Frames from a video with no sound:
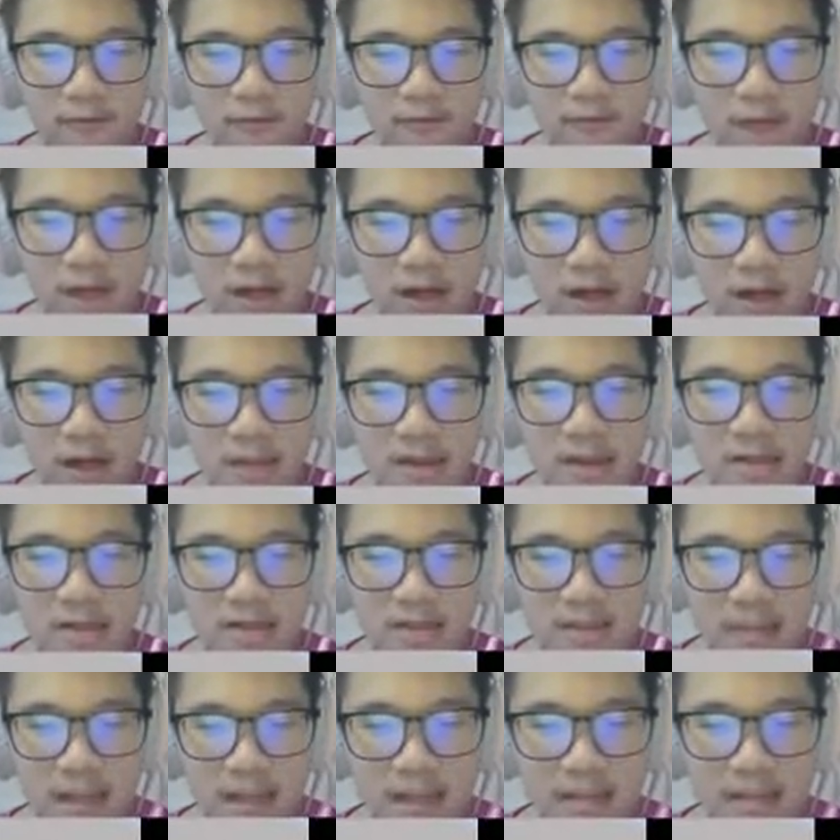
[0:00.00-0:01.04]
for the
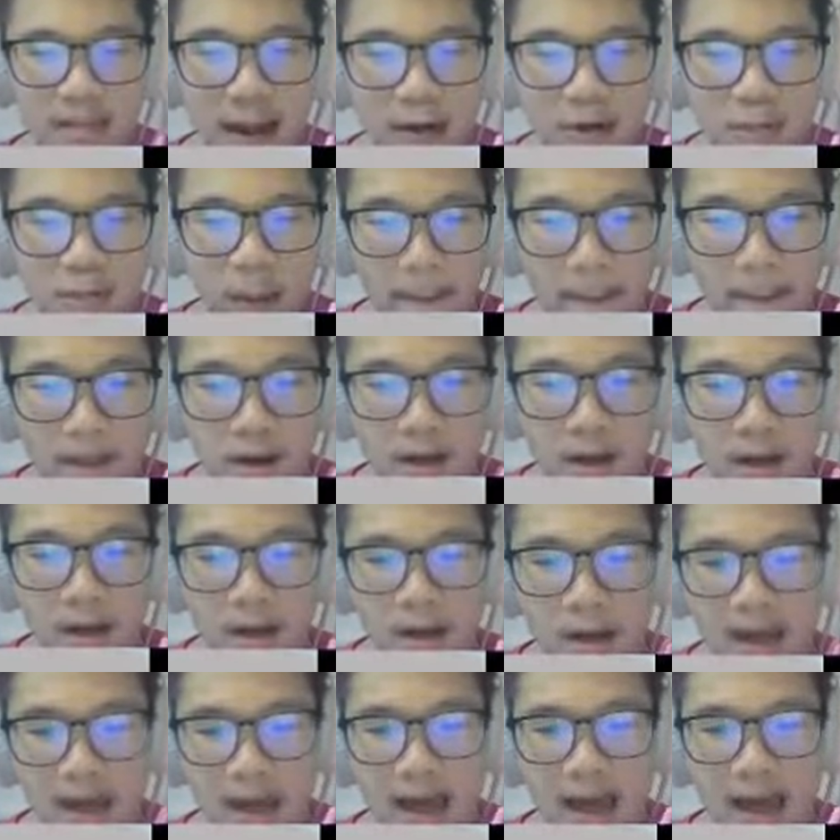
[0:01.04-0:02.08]
Star newspaper,
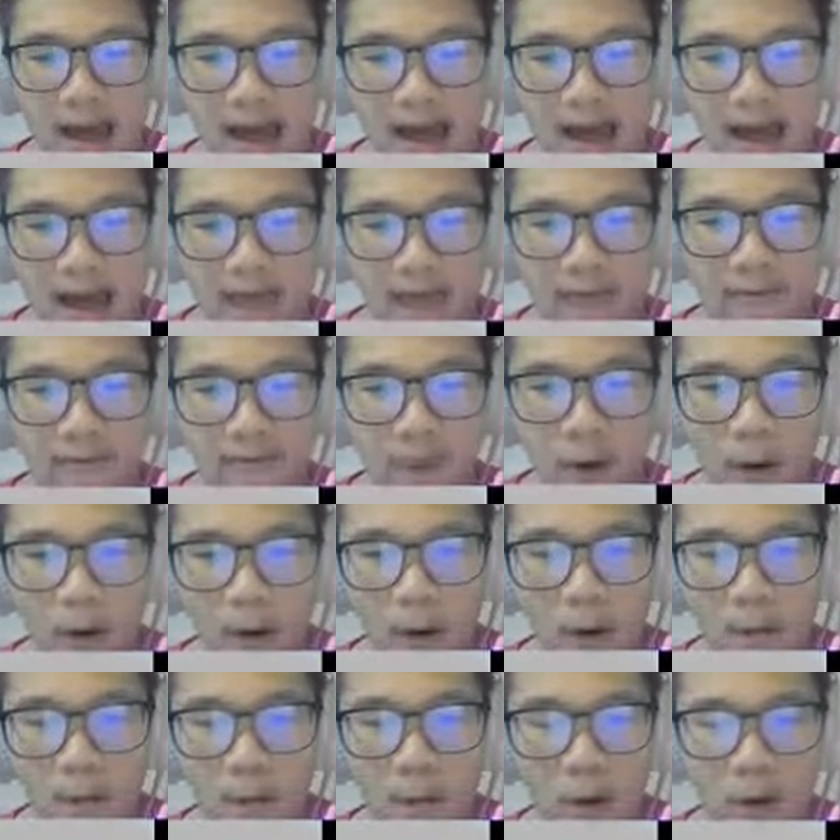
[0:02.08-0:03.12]
and other
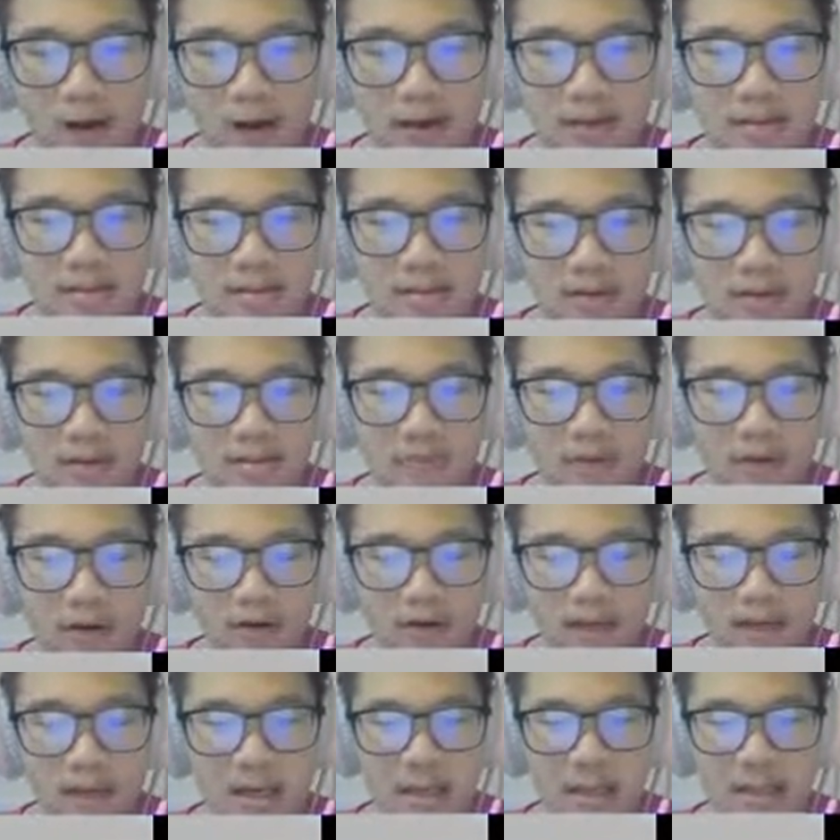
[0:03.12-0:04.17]

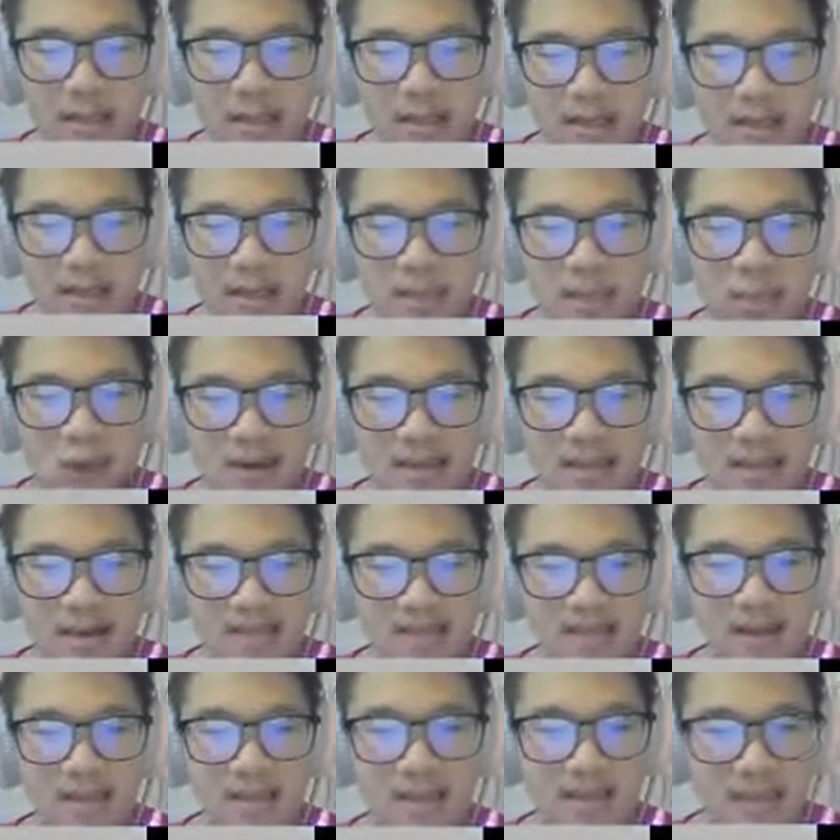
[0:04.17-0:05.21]

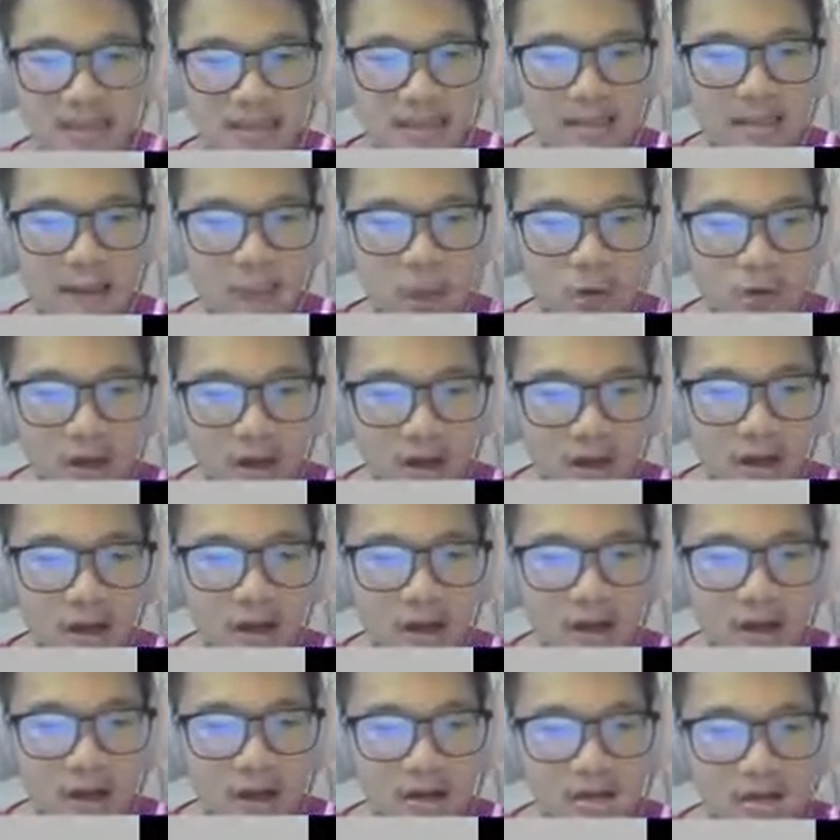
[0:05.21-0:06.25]
46.7 is a supporter.
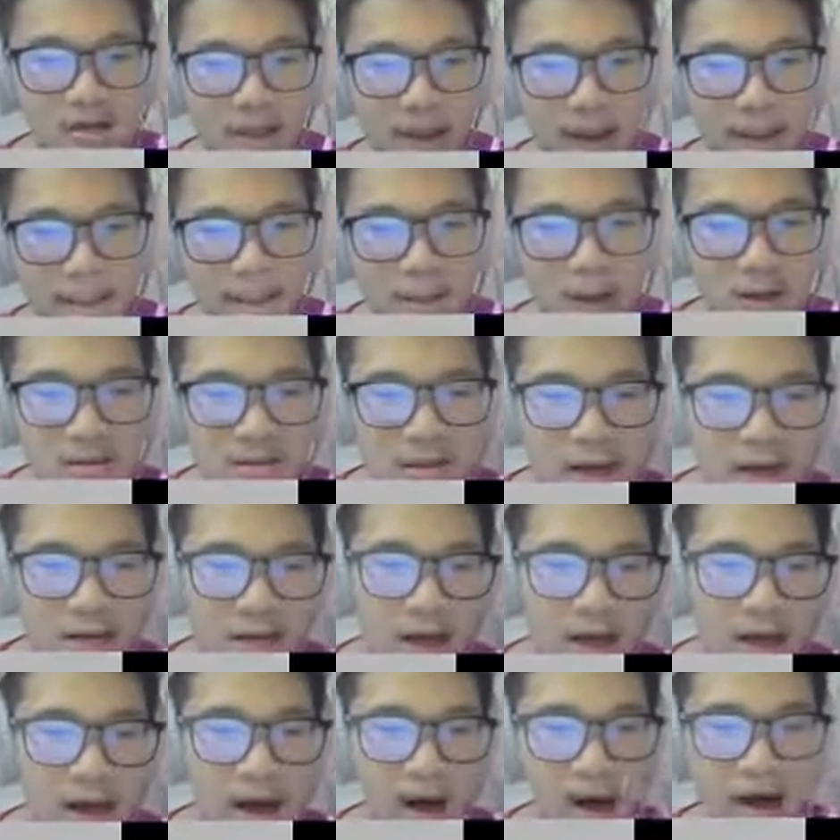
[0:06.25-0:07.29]
So that most of
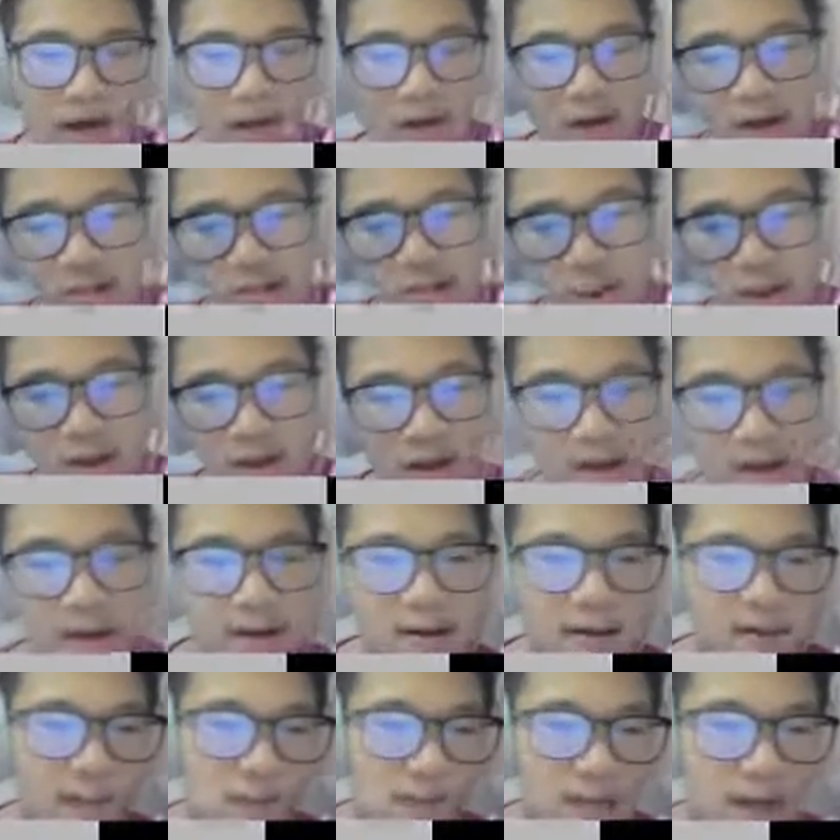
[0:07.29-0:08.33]
the
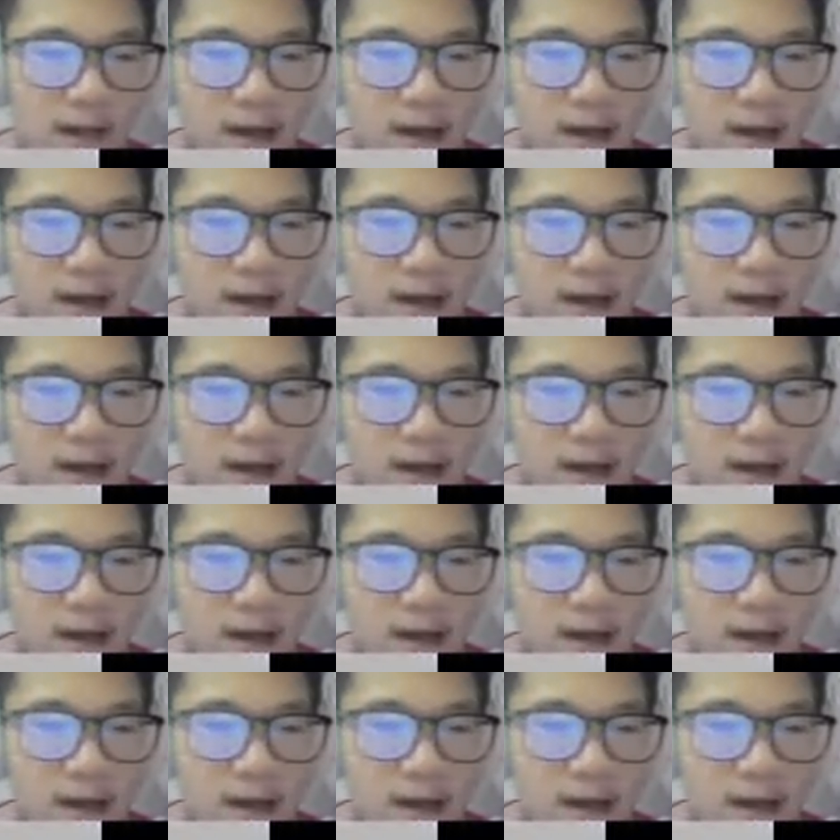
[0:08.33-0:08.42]
respondents